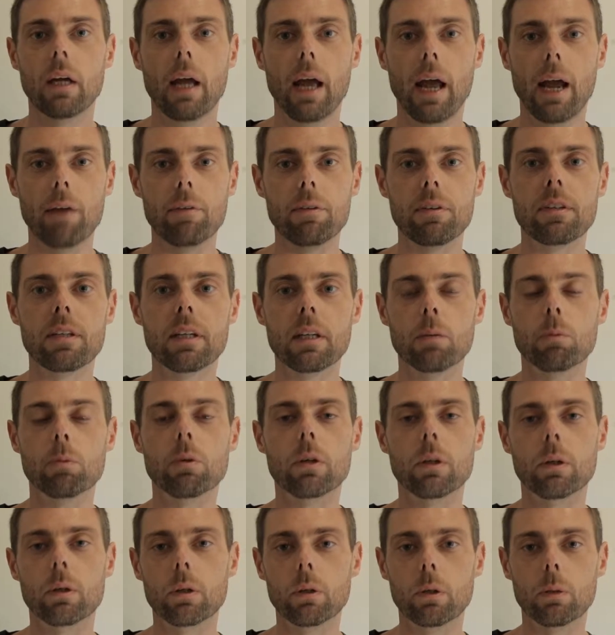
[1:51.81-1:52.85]
everything
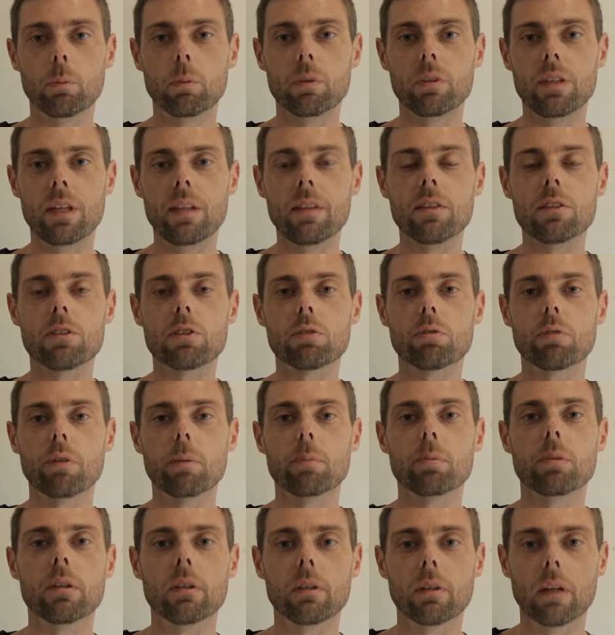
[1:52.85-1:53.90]
within the
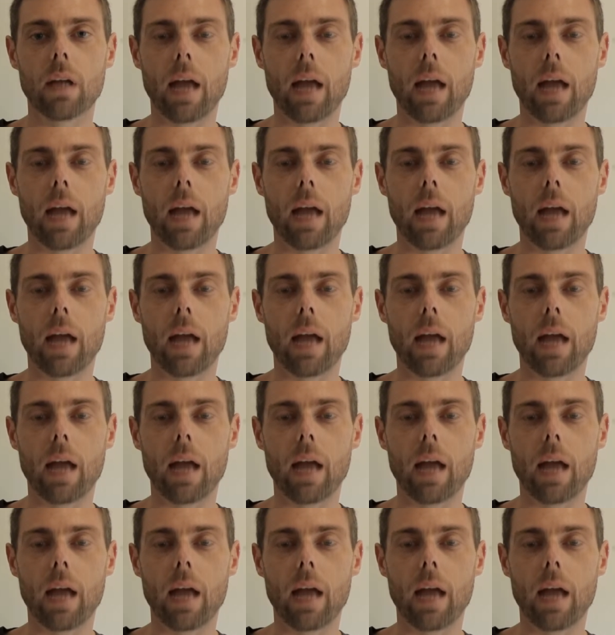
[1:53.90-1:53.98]
script